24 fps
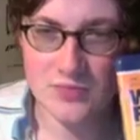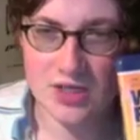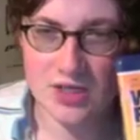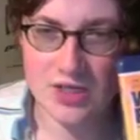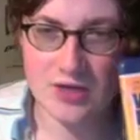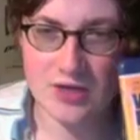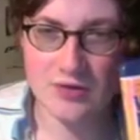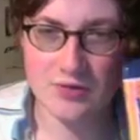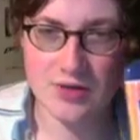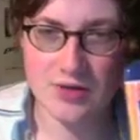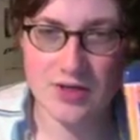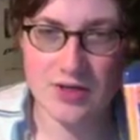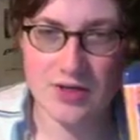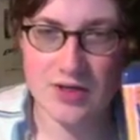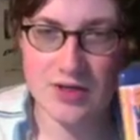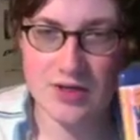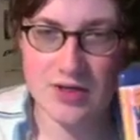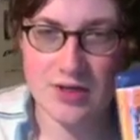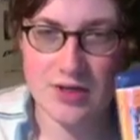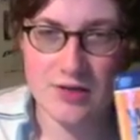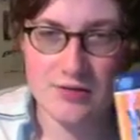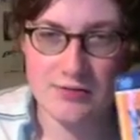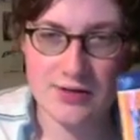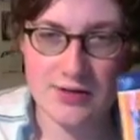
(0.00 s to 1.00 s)
Anyway,
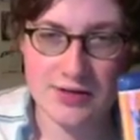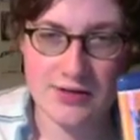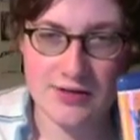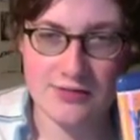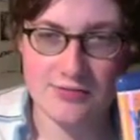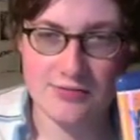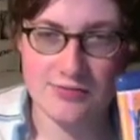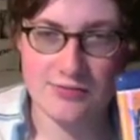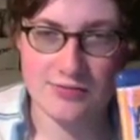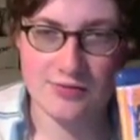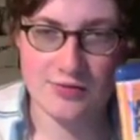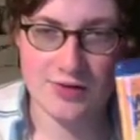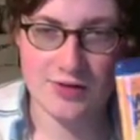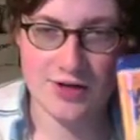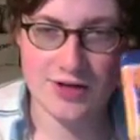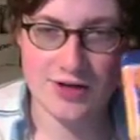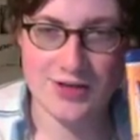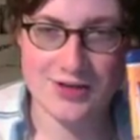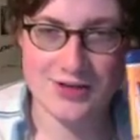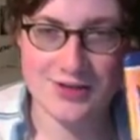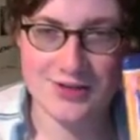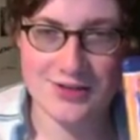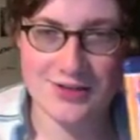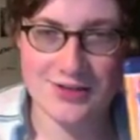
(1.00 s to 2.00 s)
Wake in Fright
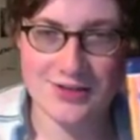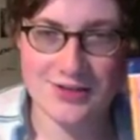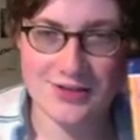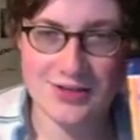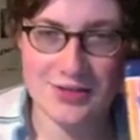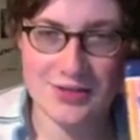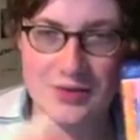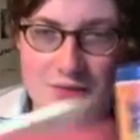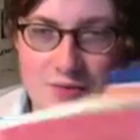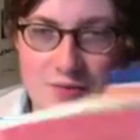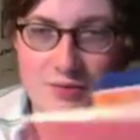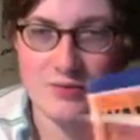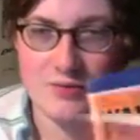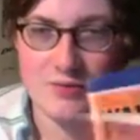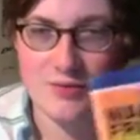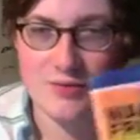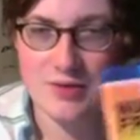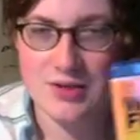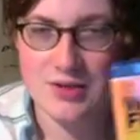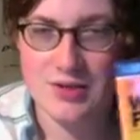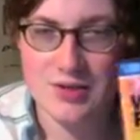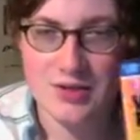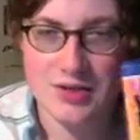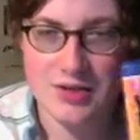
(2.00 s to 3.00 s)
is.
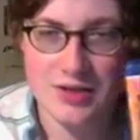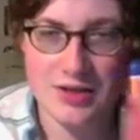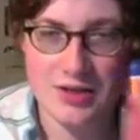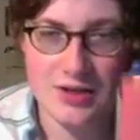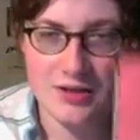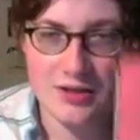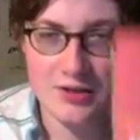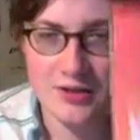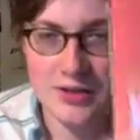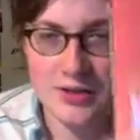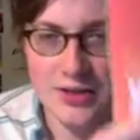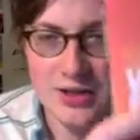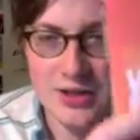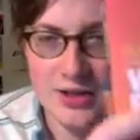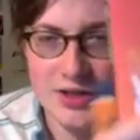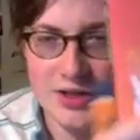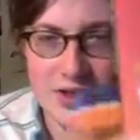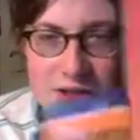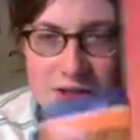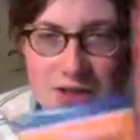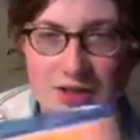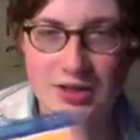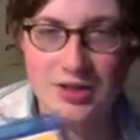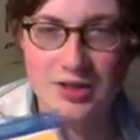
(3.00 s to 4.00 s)
I, I like
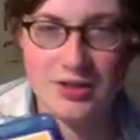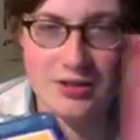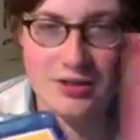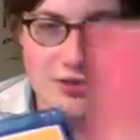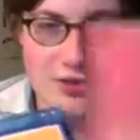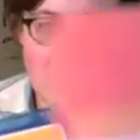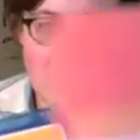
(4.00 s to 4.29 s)
how